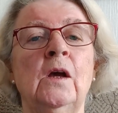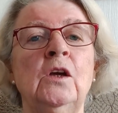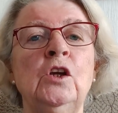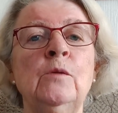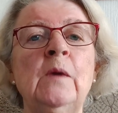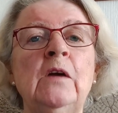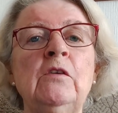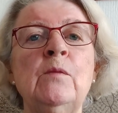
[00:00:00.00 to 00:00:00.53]

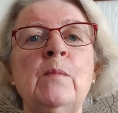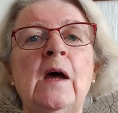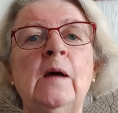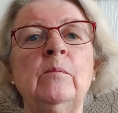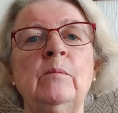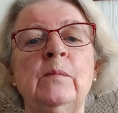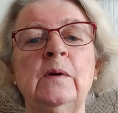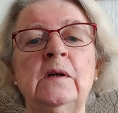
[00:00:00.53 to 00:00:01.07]
You may
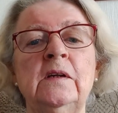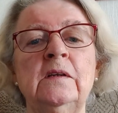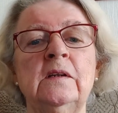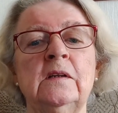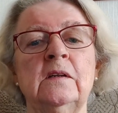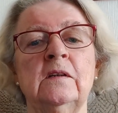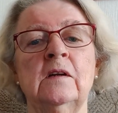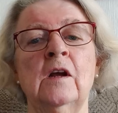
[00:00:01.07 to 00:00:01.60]
remember
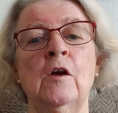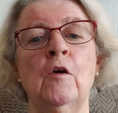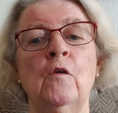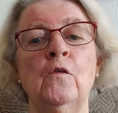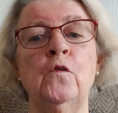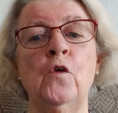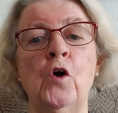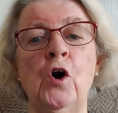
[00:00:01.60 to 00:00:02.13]
that
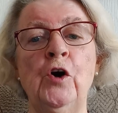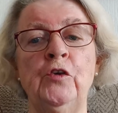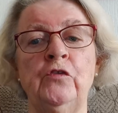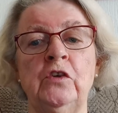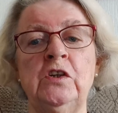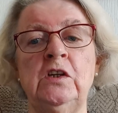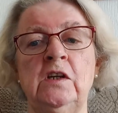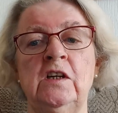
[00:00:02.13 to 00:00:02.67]

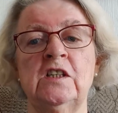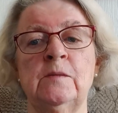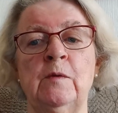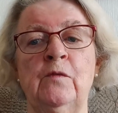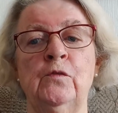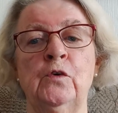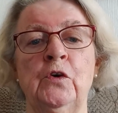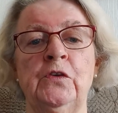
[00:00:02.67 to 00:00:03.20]
400 years
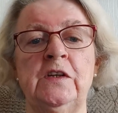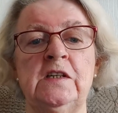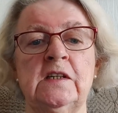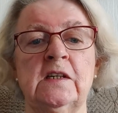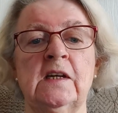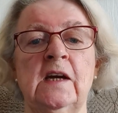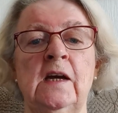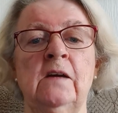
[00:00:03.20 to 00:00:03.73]
before this
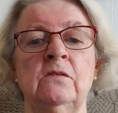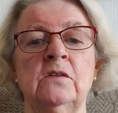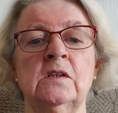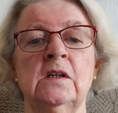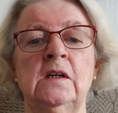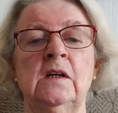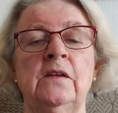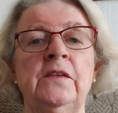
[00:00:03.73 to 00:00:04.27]
account,